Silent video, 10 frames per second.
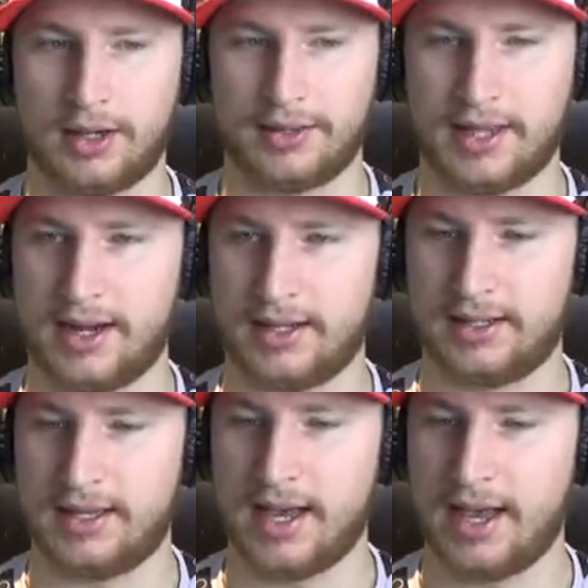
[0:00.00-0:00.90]
Got that
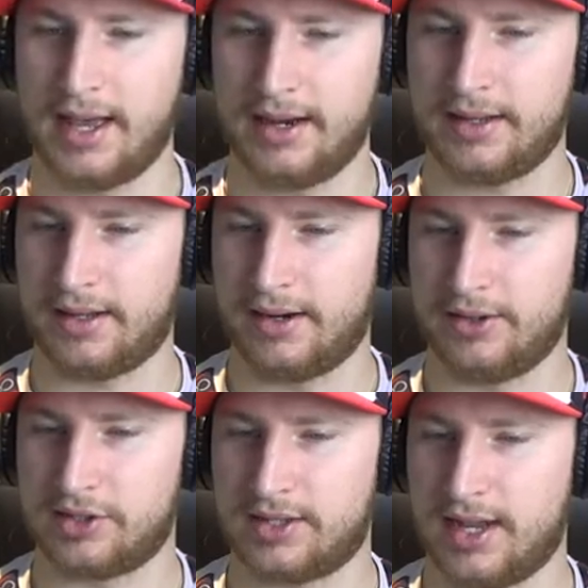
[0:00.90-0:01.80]
again. And
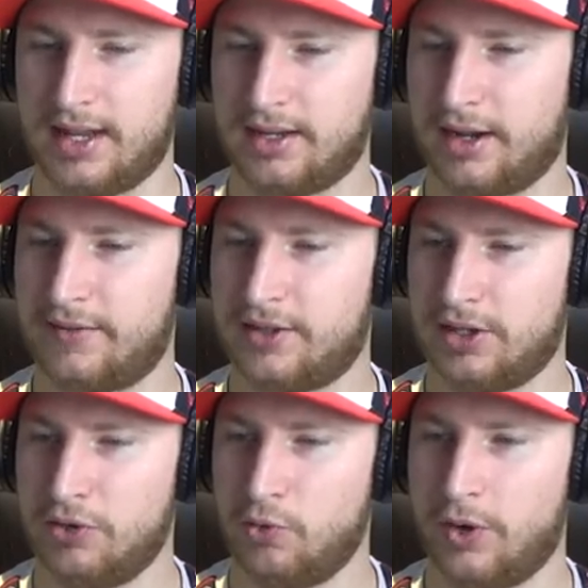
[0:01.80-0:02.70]
I'll just hand it off to
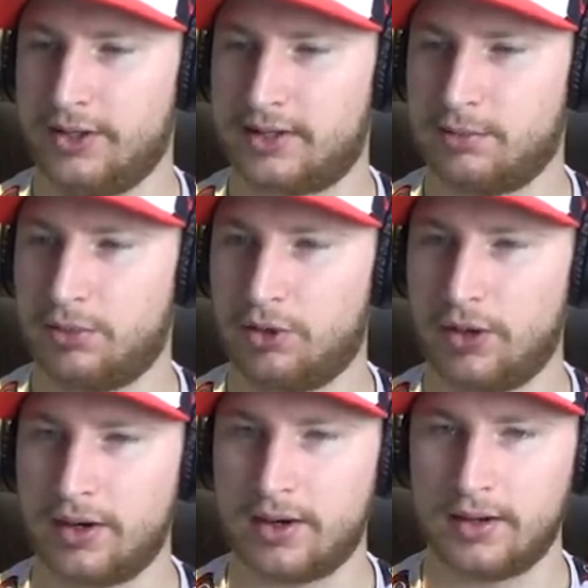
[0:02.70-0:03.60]
you once
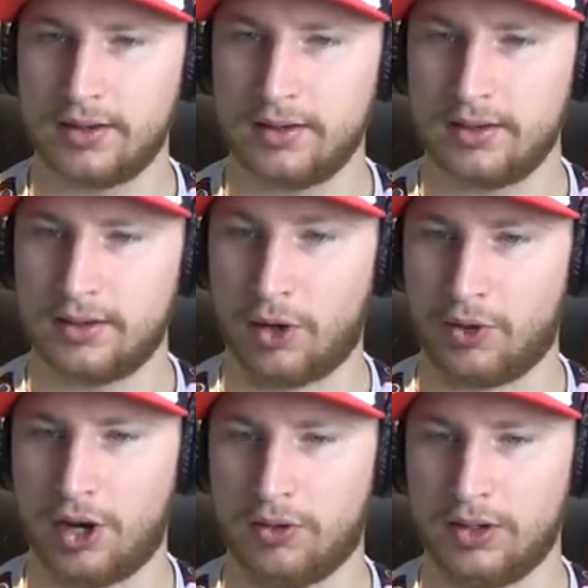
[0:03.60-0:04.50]
more. Oh,
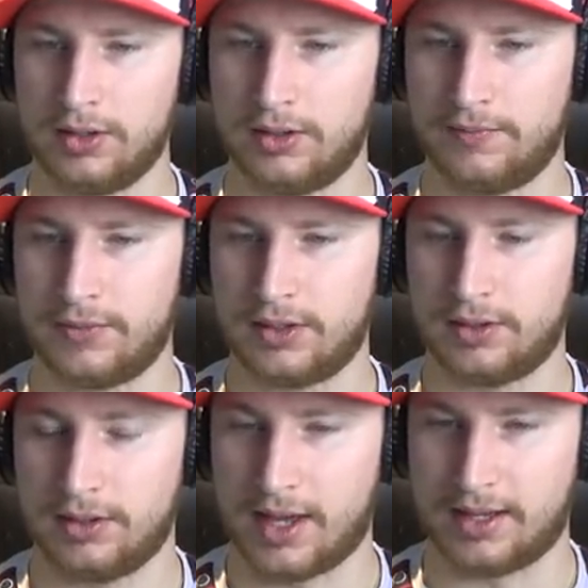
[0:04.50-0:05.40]
no.
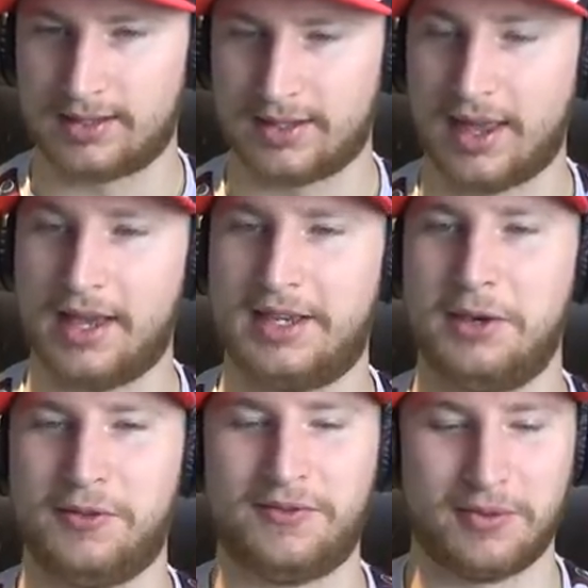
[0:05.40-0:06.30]
Yes. Thank
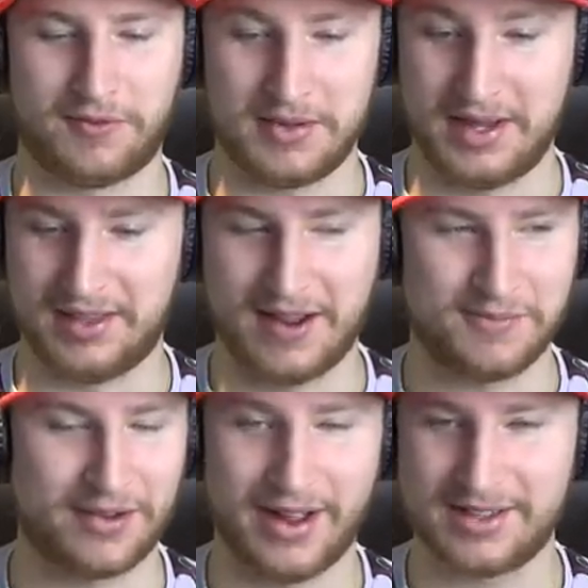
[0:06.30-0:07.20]
you for being there,
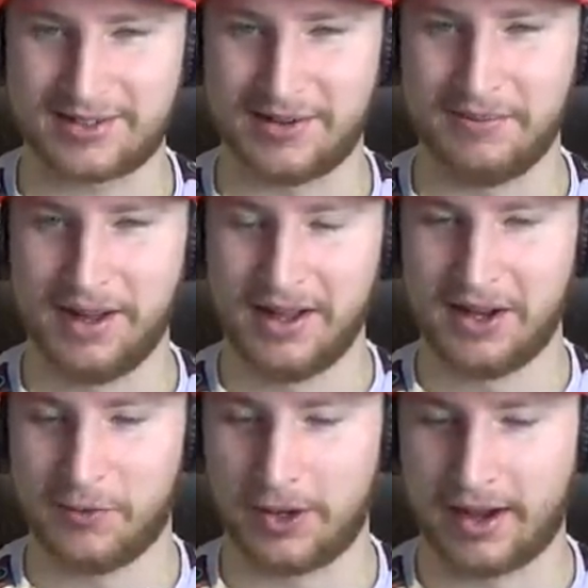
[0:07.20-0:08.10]
Brännström.
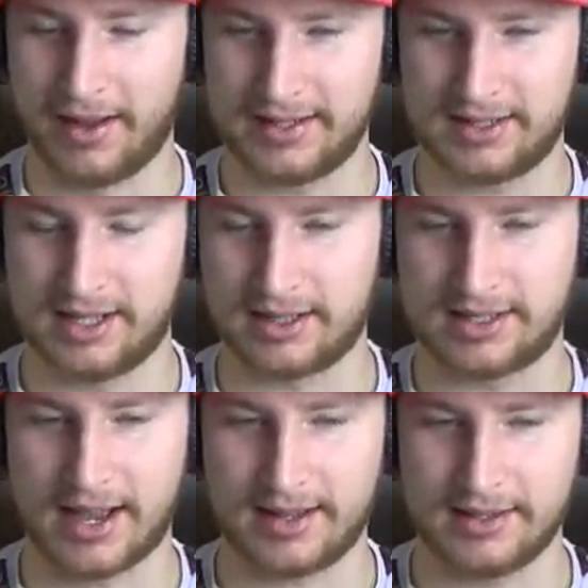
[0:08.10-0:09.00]
We got six
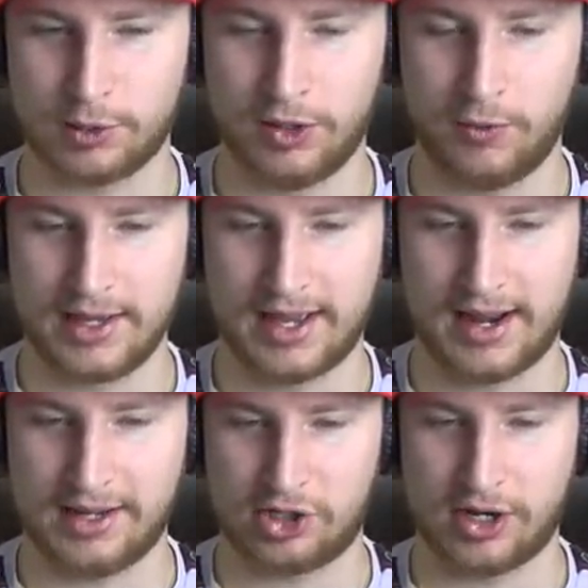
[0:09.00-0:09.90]
seconds. Will we
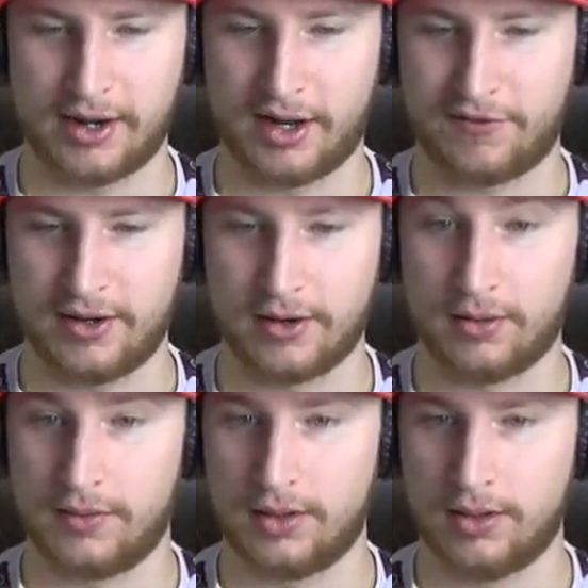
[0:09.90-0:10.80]
get a shot off here?
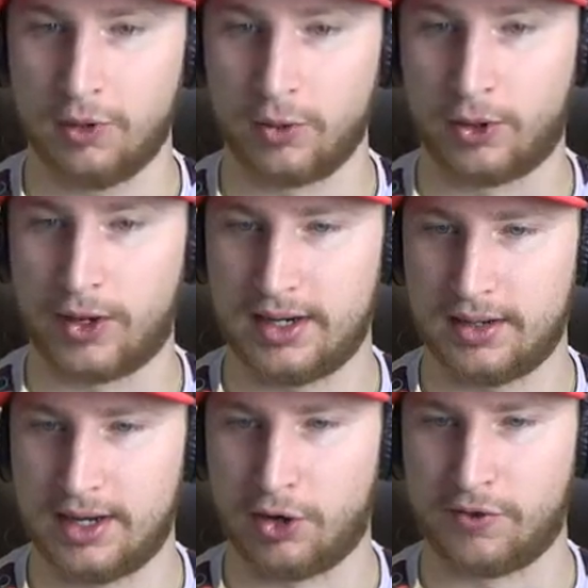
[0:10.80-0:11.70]
We're going
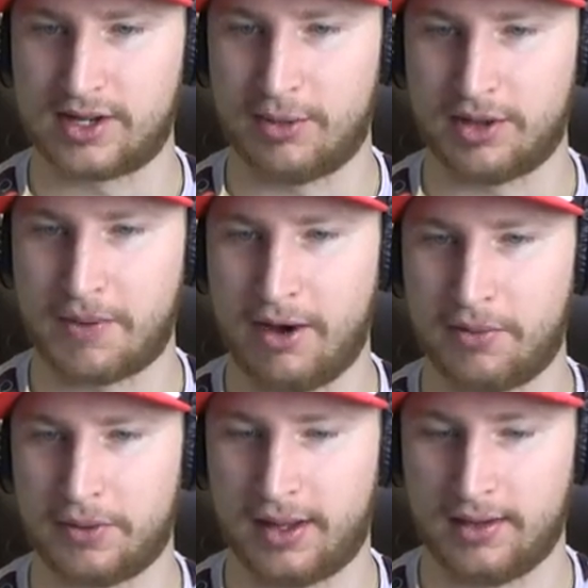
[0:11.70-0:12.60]
into overtime with a
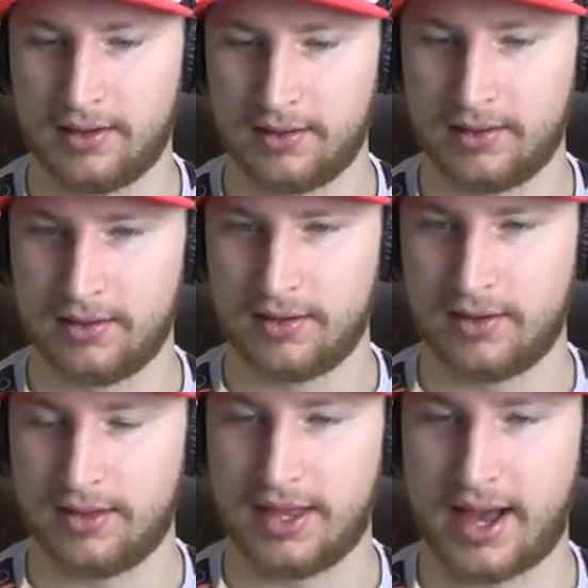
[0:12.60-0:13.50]
power play.
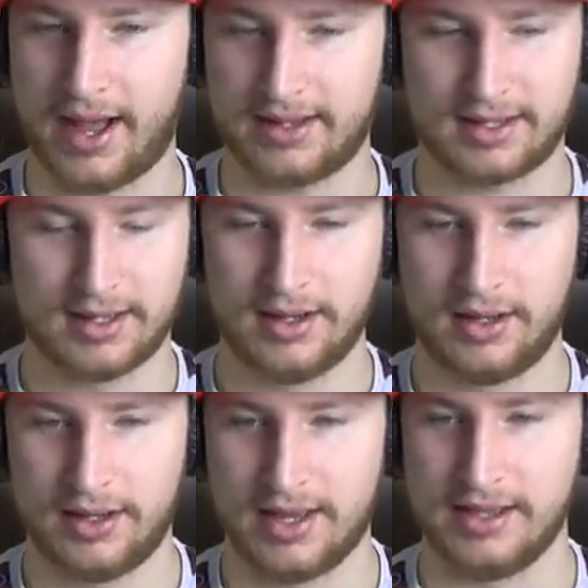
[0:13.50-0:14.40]
That
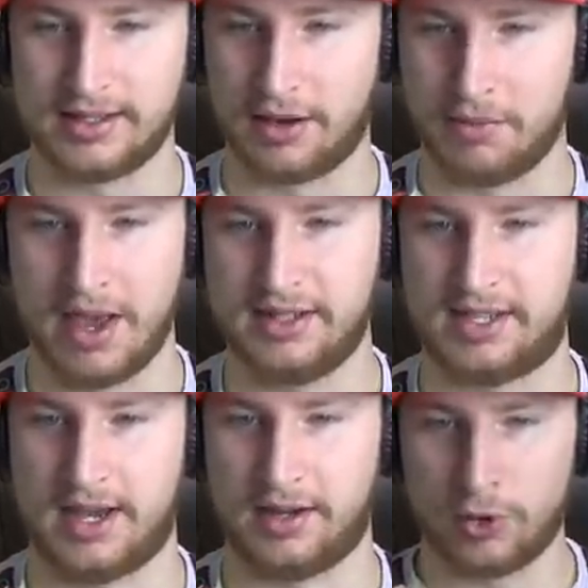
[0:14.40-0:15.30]
is
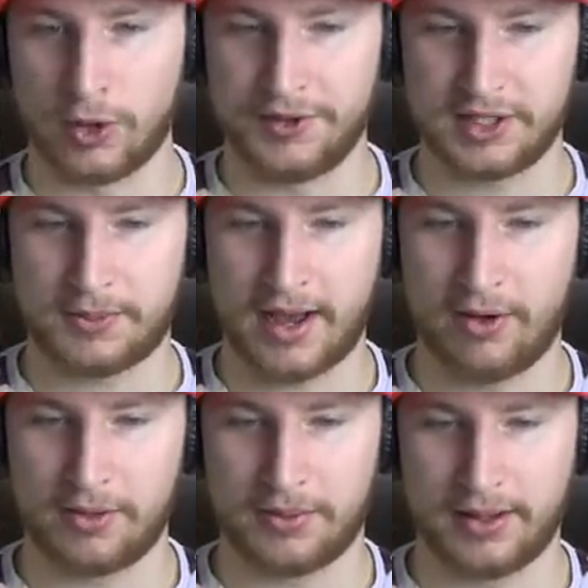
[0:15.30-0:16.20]
amazing. Score on this power